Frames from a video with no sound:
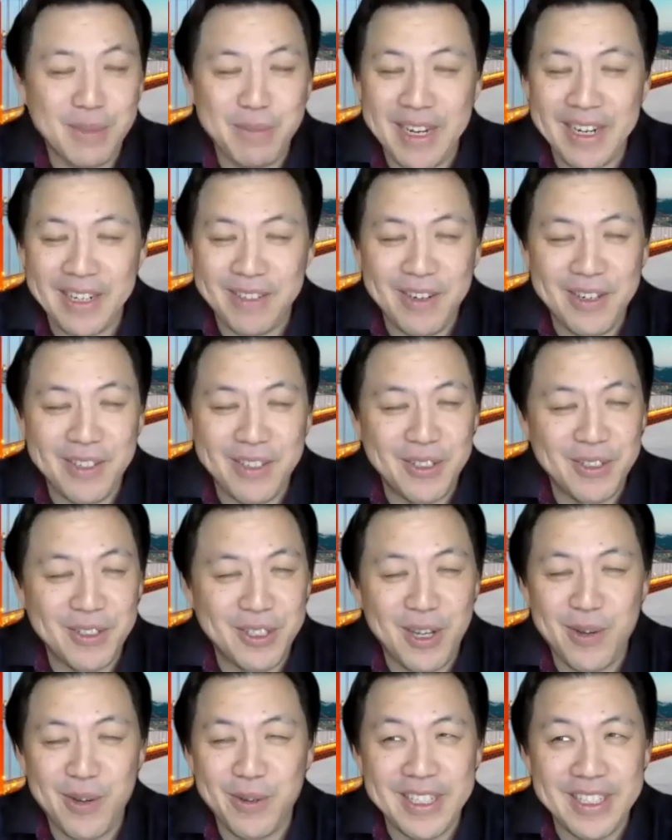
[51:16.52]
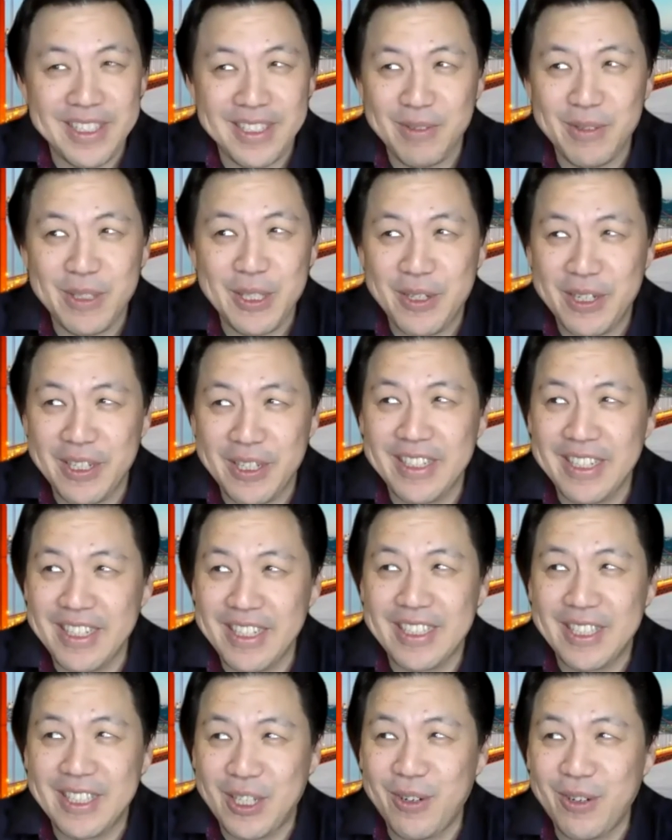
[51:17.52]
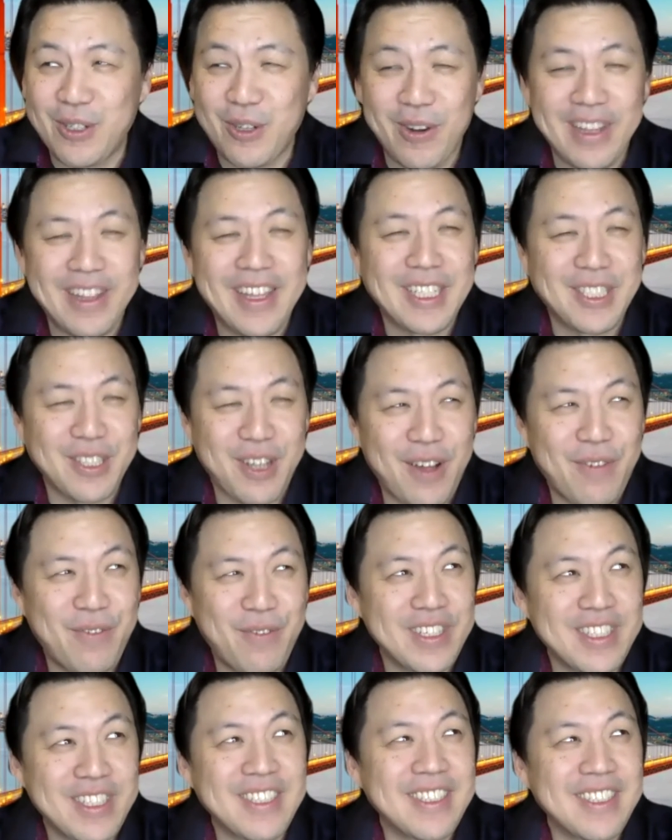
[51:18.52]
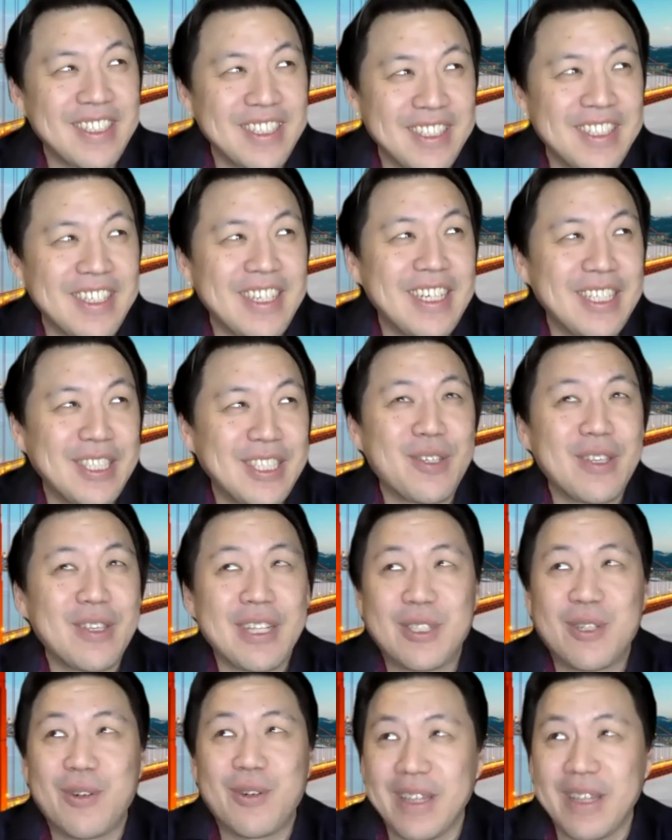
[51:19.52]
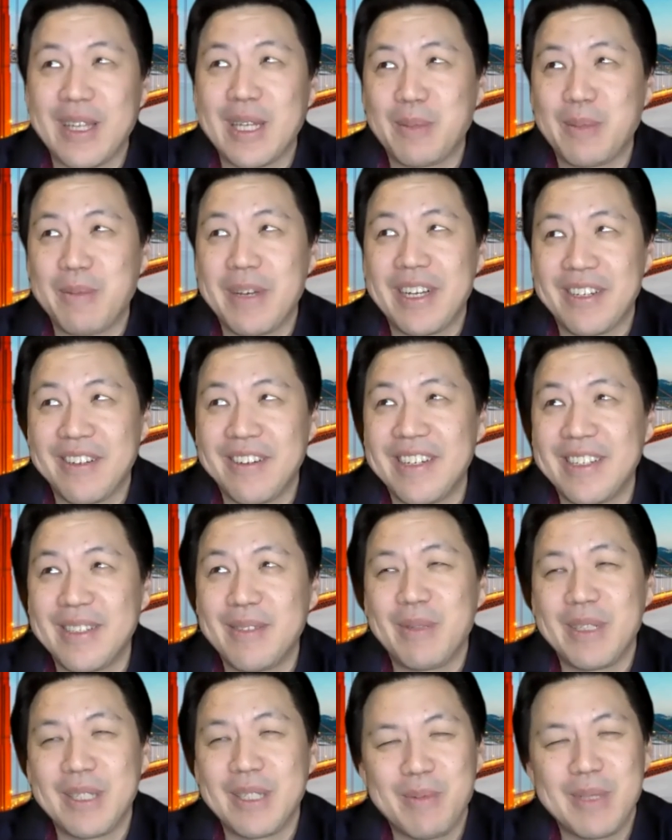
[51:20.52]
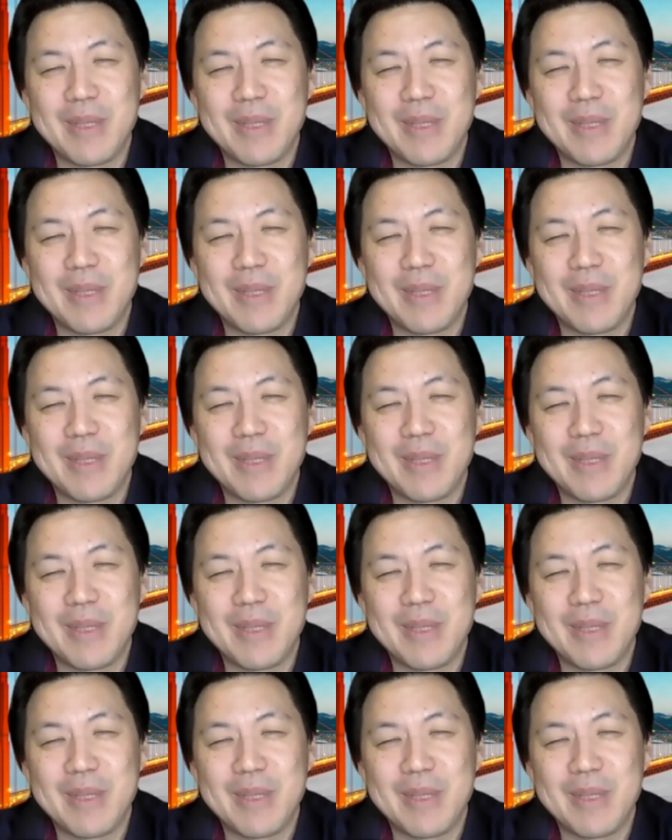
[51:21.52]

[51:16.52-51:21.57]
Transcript: background, so it's always, you can, turning things off is easier than turning things back on. You'd be